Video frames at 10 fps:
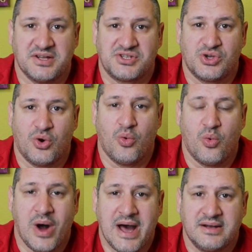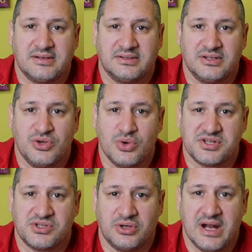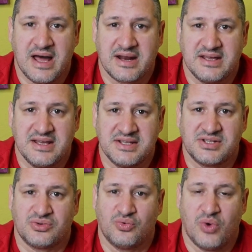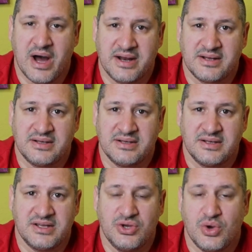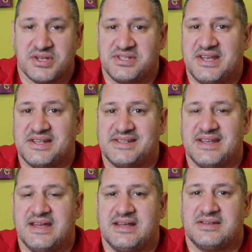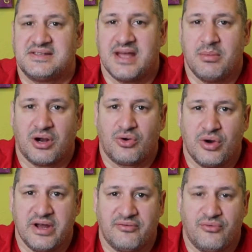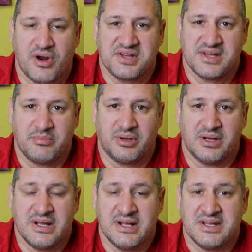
So one US dollar is one USDC stable coin, for example.